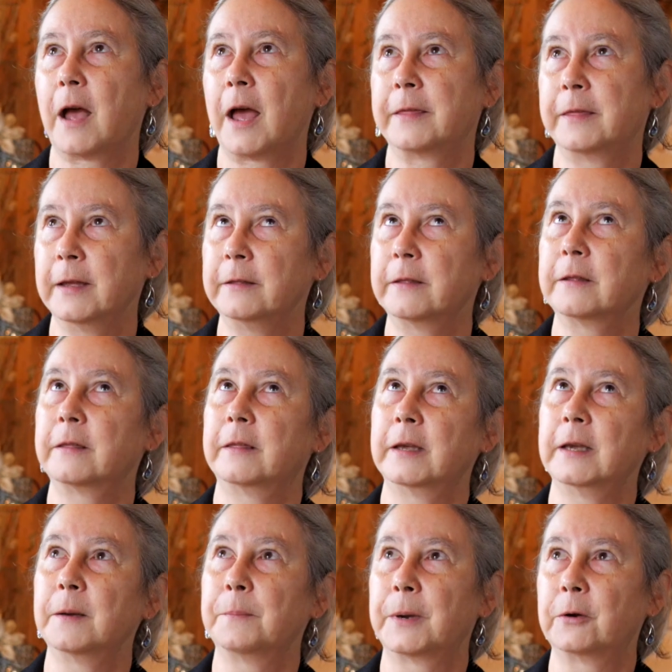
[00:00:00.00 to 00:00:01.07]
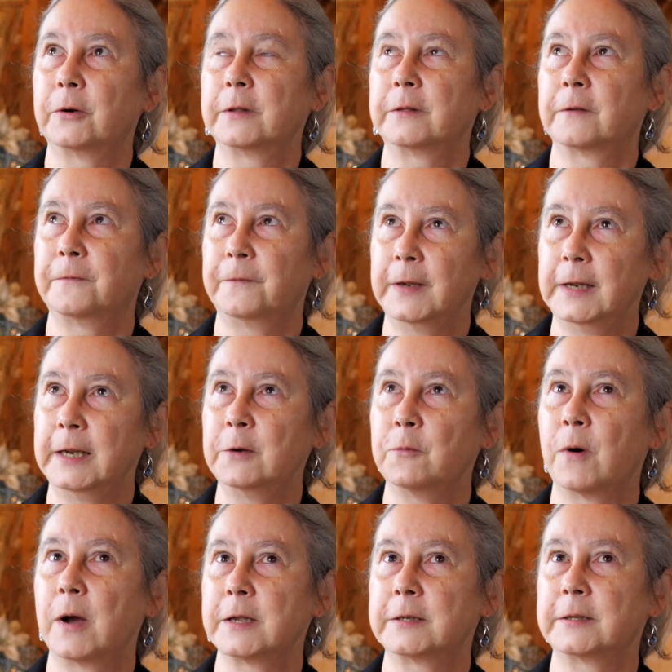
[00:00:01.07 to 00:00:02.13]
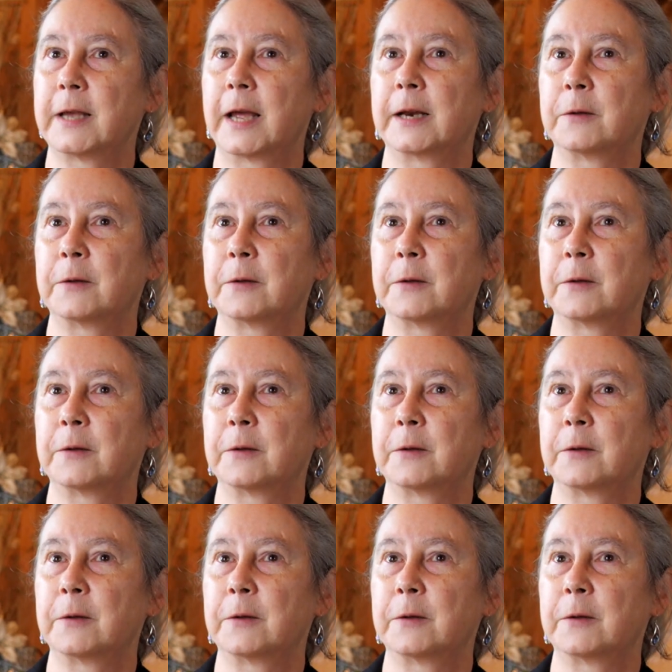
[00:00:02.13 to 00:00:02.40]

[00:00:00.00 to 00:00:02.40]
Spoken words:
I think the thing about it, the feeling was that